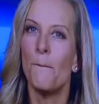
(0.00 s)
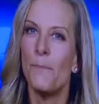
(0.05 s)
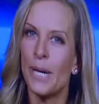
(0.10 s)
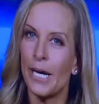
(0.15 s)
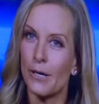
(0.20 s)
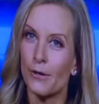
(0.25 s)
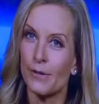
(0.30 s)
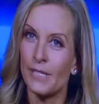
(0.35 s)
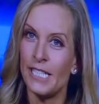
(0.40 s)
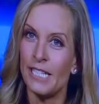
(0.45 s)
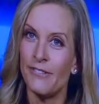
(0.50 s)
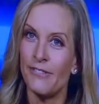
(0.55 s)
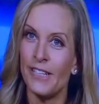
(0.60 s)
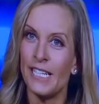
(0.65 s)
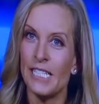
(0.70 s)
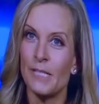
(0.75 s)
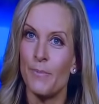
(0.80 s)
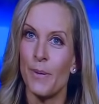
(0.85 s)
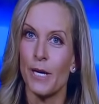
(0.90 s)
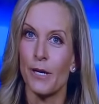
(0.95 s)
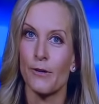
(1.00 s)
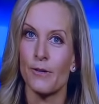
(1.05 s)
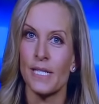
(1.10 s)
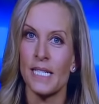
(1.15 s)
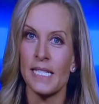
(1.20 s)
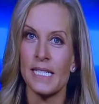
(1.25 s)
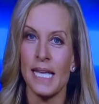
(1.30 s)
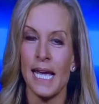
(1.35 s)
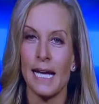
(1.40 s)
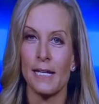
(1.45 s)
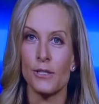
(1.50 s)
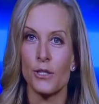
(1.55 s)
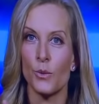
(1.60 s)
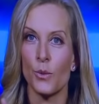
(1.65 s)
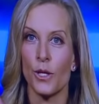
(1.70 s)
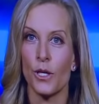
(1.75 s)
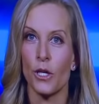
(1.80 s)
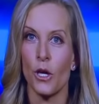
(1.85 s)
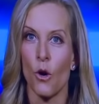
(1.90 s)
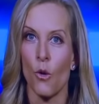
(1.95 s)
Bigger TVs, bigger discounts. So we're
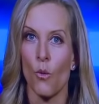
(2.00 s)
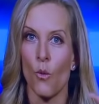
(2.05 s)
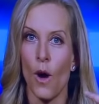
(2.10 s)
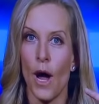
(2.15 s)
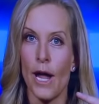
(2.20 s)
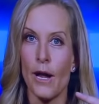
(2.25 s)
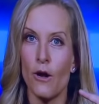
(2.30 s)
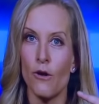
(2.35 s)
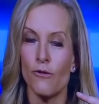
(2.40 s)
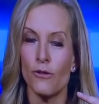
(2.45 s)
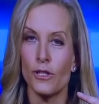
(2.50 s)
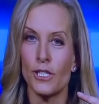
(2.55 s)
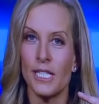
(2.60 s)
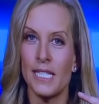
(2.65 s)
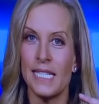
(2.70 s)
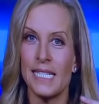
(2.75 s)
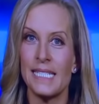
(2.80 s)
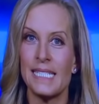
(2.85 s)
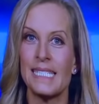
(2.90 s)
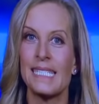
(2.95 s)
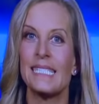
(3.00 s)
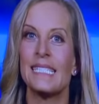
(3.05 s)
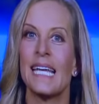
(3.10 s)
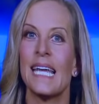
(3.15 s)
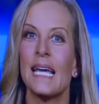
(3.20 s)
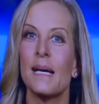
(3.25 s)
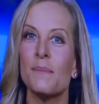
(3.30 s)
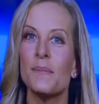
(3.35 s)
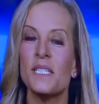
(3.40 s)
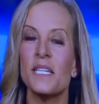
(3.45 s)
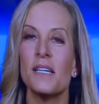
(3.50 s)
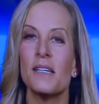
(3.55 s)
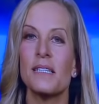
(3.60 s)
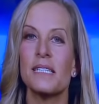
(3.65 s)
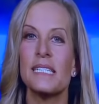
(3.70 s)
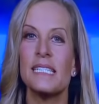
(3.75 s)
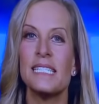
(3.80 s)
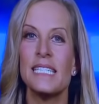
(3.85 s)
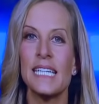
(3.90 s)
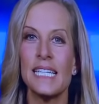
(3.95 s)
going to go right over to this Samsung
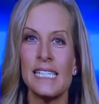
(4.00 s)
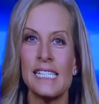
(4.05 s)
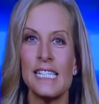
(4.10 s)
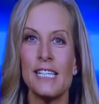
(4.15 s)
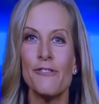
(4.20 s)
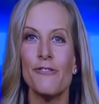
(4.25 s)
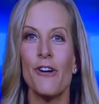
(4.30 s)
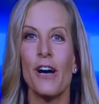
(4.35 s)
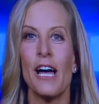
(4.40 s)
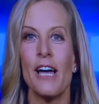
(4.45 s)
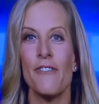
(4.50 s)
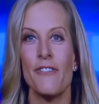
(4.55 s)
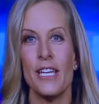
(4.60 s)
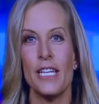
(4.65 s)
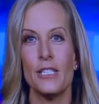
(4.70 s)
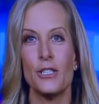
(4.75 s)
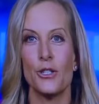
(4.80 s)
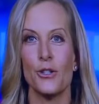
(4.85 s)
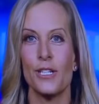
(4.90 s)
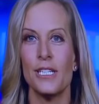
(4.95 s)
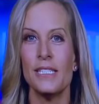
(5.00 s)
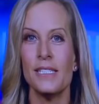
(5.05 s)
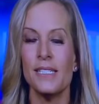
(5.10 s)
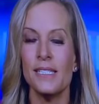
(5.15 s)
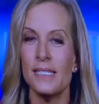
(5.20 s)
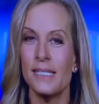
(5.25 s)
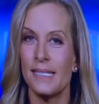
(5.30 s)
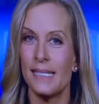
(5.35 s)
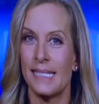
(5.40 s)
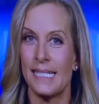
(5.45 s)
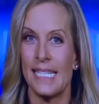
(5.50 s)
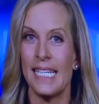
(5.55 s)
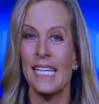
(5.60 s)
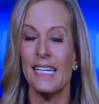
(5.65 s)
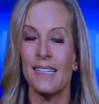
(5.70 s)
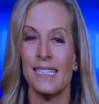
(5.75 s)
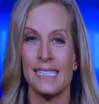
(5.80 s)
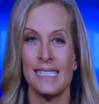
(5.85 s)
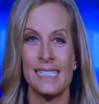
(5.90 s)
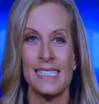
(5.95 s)
65 incher. It's a
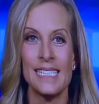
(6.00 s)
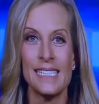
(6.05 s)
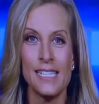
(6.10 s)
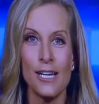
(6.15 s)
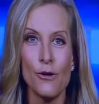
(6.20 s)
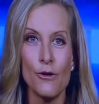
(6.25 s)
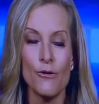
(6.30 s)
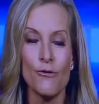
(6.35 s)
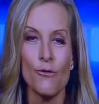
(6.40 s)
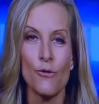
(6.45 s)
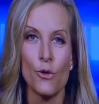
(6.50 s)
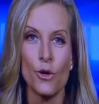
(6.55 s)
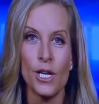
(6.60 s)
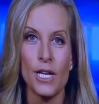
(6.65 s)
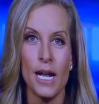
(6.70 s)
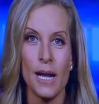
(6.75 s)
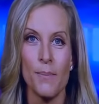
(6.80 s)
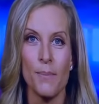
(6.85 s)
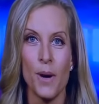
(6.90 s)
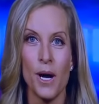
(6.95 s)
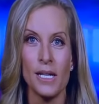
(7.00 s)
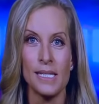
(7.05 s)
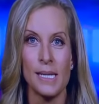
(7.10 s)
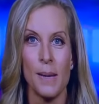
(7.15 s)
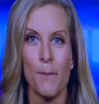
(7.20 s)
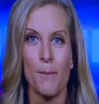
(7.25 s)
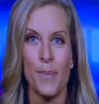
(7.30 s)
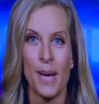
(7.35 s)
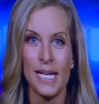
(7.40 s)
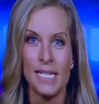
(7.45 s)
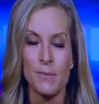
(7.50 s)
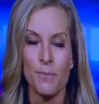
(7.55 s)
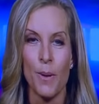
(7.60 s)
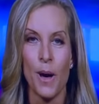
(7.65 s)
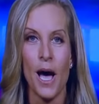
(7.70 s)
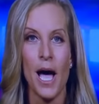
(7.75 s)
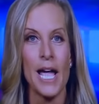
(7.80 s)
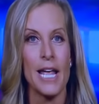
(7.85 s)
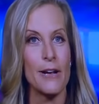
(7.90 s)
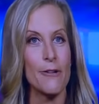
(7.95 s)
steal at 649 bucks at Best
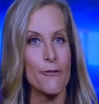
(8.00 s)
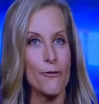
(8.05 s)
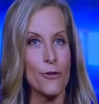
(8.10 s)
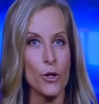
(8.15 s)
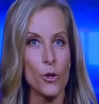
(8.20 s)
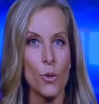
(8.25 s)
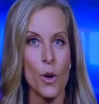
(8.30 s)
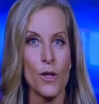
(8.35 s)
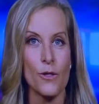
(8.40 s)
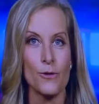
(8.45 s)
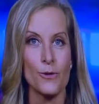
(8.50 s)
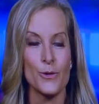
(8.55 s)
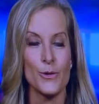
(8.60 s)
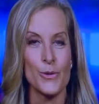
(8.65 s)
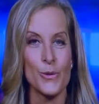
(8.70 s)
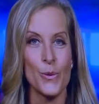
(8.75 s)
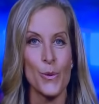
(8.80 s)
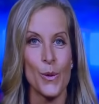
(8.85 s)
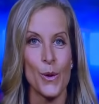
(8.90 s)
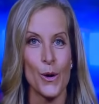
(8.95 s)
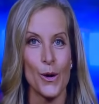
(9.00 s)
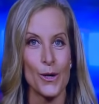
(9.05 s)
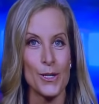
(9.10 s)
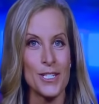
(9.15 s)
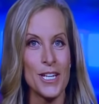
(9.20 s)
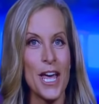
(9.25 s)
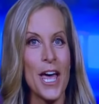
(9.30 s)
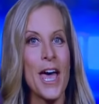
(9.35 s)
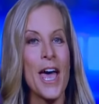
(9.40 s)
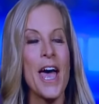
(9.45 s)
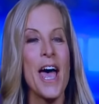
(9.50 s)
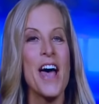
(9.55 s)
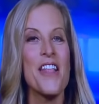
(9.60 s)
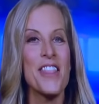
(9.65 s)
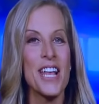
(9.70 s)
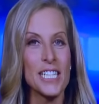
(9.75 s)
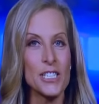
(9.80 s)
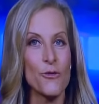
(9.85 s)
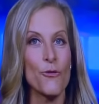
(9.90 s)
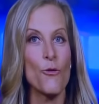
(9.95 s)
Buy and a few other stores.
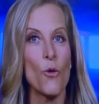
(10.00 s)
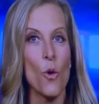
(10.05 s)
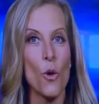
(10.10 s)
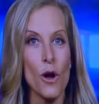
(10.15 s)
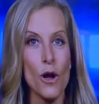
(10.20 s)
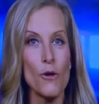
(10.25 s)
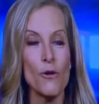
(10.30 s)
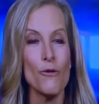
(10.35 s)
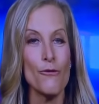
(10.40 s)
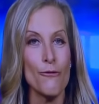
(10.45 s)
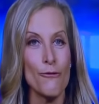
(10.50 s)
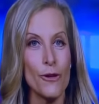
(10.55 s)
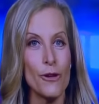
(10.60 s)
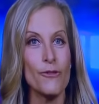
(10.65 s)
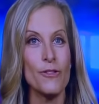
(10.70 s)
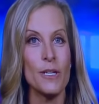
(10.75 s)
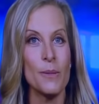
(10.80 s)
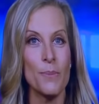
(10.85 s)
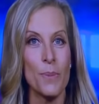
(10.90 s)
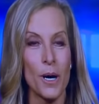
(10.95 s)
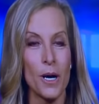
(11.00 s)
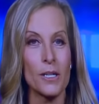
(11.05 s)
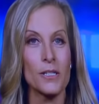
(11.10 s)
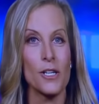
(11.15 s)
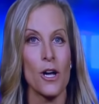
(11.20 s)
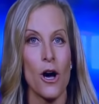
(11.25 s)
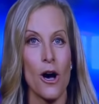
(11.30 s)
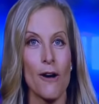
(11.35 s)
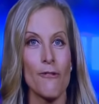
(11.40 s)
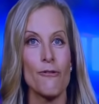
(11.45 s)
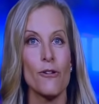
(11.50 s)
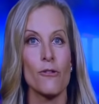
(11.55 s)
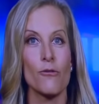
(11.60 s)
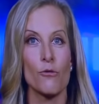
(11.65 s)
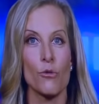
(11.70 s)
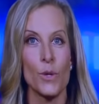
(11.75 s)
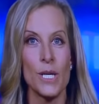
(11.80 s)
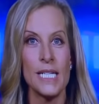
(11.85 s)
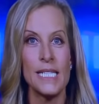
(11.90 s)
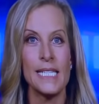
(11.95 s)
That's 450 bucks off of
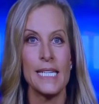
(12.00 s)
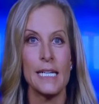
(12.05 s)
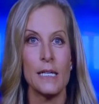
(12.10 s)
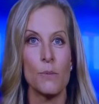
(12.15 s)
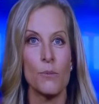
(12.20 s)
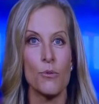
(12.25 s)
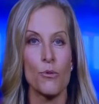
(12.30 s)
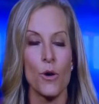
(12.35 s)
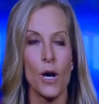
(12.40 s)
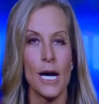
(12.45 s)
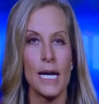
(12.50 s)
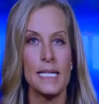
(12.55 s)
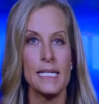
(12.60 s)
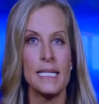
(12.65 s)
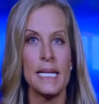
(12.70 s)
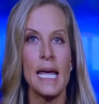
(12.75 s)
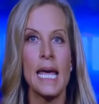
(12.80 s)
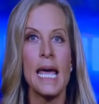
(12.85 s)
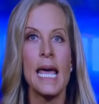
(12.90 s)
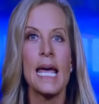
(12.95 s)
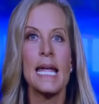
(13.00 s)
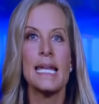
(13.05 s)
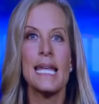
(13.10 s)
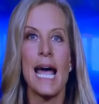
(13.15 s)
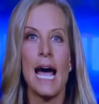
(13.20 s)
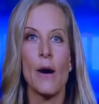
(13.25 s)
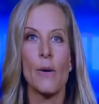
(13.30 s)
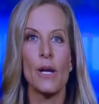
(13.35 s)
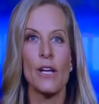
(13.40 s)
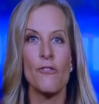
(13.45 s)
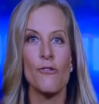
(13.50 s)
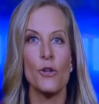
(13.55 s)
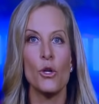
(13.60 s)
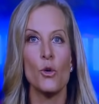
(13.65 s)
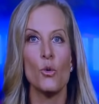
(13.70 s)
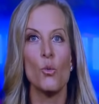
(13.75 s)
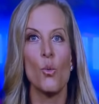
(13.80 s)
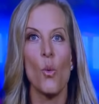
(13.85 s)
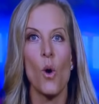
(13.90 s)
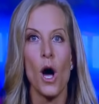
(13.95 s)
retail price. Now, if
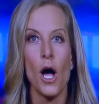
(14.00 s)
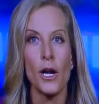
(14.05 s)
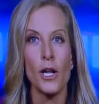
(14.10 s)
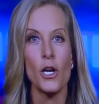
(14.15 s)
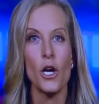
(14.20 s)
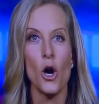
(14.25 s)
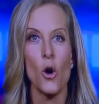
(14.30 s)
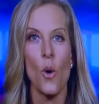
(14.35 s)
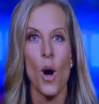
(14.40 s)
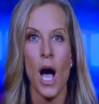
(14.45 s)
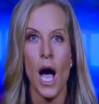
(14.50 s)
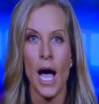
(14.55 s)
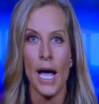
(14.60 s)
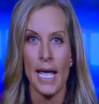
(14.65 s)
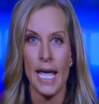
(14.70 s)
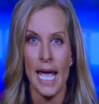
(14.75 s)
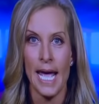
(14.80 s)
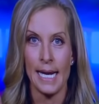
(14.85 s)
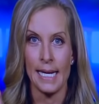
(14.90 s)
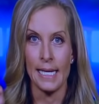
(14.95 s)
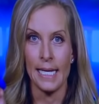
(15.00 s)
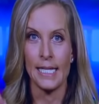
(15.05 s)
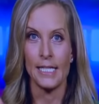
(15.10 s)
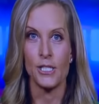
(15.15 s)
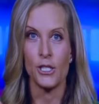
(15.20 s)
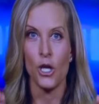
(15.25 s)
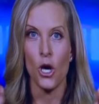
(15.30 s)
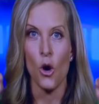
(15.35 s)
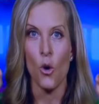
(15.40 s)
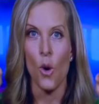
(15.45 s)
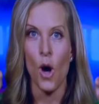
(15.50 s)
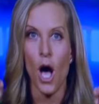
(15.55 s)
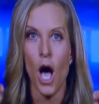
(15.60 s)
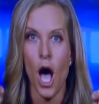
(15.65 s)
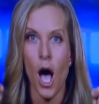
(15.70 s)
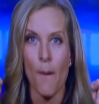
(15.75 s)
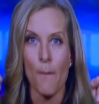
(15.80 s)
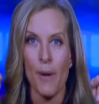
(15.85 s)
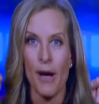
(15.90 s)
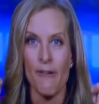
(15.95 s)
you want to go high end, let's go
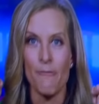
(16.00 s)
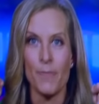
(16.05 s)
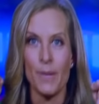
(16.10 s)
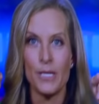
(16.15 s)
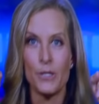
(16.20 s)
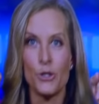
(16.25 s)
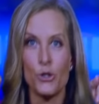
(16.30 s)
up. I've been